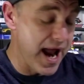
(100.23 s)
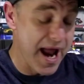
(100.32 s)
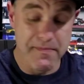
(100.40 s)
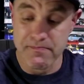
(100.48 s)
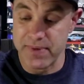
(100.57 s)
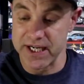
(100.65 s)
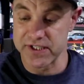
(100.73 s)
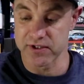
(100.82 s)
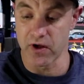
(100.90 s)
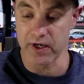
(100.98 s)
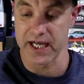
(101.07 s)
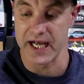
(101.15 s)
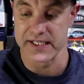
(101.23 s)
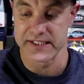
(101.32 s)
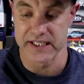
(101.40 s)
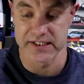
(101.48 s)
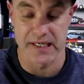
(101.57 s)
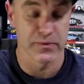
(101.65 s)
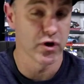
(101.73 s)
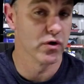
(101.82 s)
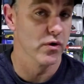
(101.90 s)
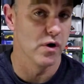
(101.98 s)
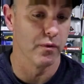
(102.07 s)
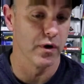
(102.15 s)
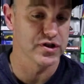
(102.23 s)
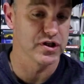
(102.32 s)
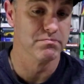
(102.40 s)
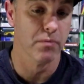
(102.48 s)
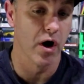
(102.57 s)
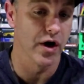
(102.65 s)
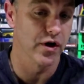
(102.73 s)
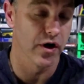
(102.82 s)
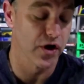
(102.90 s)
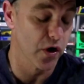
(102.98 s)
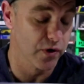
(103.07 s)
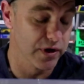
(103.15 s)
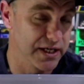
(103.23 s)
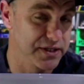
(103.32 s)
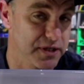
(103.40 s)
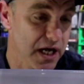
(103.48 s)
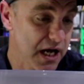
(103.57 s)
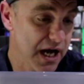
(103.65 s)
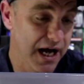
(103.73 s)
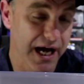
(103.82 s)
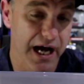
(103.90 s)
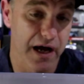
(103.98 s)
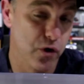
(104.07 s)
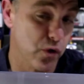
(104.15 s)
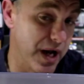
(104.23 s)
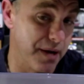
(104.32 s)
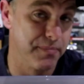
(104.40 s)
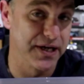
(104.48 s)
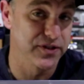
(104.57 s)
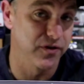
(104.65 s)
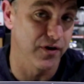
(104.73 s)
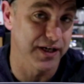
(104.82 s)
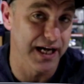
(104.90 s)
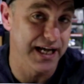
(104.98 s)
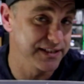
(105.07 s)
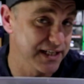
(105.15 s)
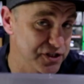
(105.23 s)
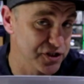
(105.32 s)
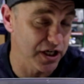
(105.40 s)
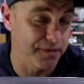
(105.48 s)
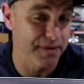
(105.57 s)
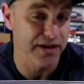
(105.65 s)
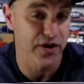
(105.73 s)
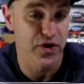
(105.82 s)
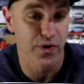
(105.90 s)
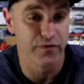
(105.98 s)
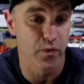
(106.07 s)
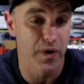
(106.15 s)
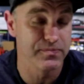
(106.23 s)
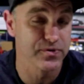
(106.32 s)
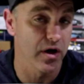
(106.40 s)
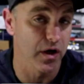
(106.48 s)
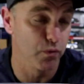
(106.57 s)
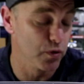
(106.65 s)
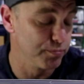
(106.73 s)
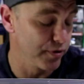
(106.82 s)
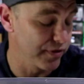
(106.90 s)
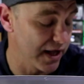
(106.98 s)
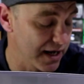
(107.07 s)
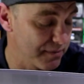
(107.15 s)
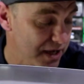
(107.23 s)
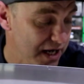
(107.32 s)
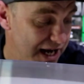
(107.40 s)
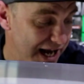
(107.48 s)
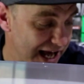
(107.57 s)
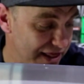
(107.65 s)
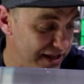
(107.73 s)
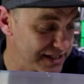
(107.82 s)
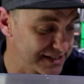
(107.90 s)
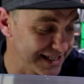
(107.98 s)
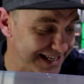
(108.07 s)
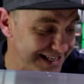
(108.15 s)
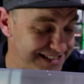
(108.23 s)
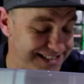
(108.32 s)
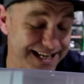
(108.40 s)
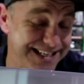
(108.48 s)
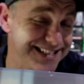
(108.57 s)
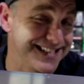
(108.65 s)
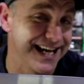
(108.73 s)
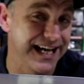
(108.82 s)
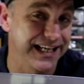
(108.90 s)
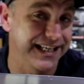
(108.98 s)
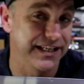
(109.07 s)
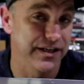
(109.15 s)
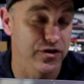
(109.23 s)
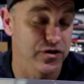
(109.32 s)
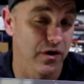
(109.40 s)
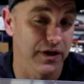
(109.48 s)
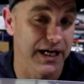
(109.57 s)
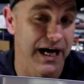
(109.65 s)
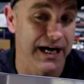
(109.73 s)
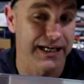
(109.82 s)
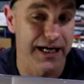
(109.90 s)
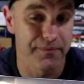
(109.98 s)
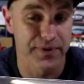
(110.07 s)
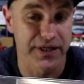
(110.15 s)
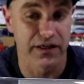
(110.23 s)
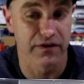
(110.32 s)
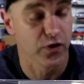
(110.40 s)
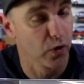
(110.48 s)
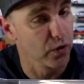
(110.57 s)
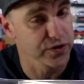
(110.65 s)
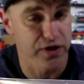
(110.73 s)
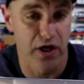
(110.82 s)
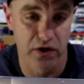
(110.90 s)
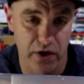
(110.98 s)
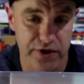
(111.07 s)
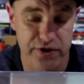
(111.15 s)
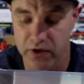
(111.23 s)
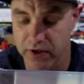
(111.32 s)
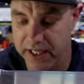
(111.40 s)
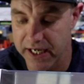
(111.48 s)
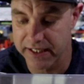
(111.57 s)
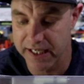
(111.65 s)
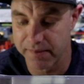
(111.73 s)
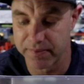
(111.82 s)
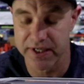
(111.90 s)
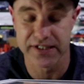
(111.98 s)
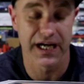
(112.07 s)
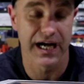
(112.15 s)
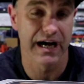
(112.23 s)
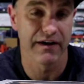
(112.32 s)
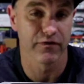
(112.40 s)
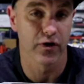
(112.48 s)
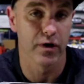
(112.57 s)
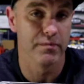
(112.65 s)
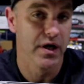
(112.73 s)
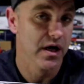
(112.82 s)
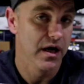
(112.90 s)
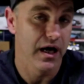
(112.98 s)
MB Slot Cars. Now, some of you who are watching might not know who these, who MB Slot Cars are. Check them out. They do have a website, and I will put that up. And this is an Italian slot car company, and of course, a lot of slot car companies are from